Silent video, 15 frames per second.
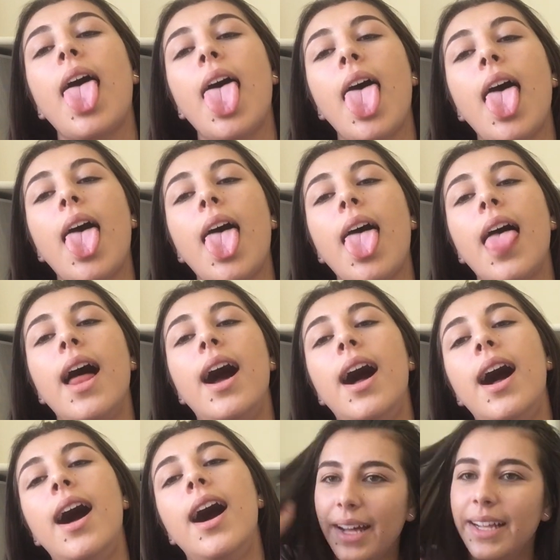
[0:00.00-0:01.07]
Uh,
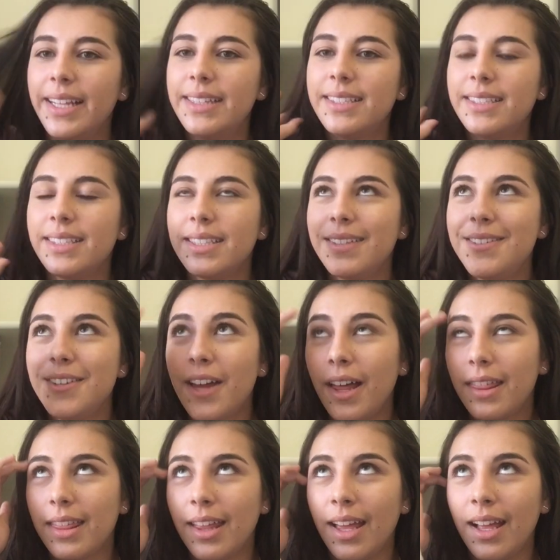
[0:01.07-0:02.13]
it's
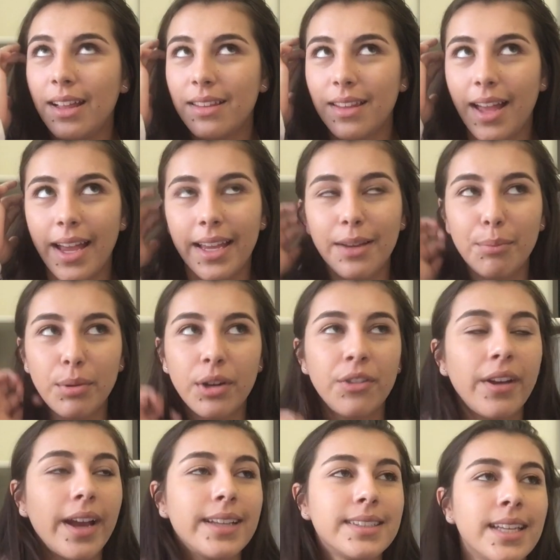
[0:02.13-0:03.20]
nothing like
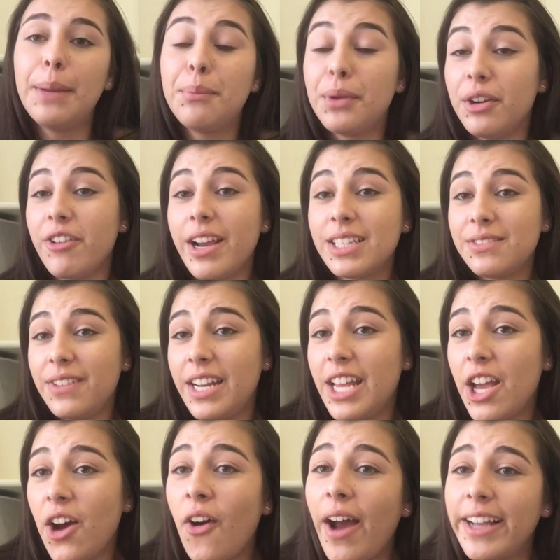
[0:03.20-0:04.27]
prereqs. My prereqs
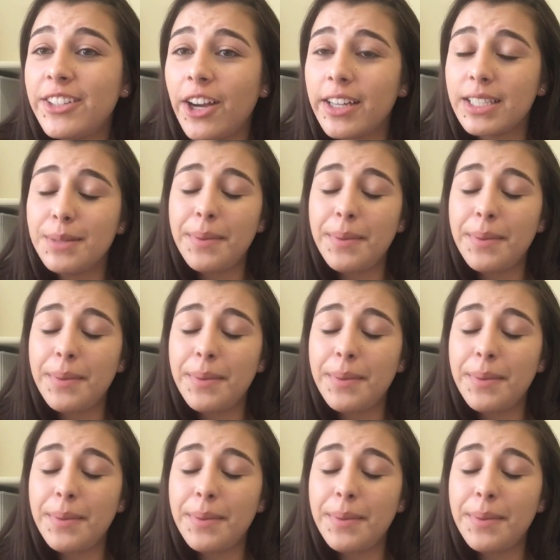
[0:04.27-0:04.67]
video I talked